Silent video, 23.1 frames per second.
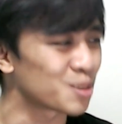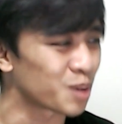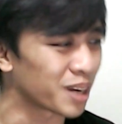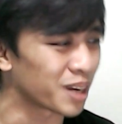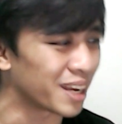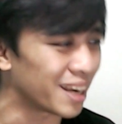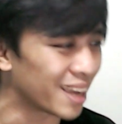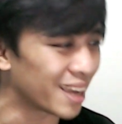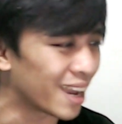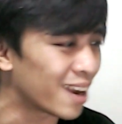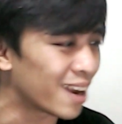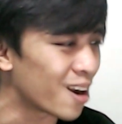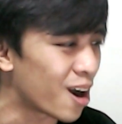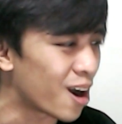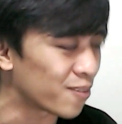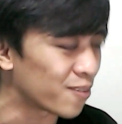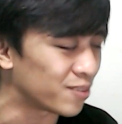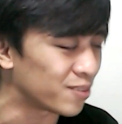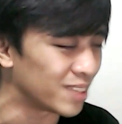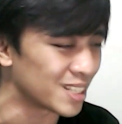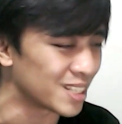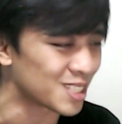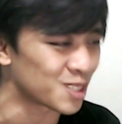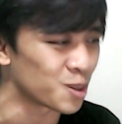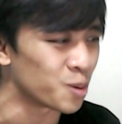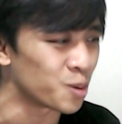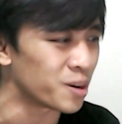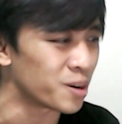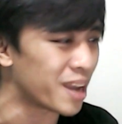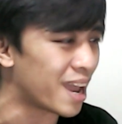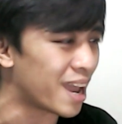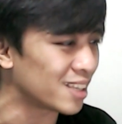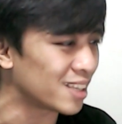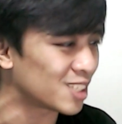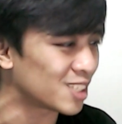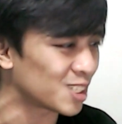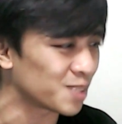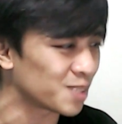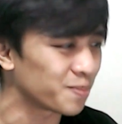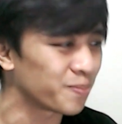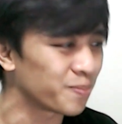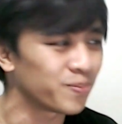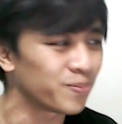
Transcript: We're gonna get off this Stone Edge.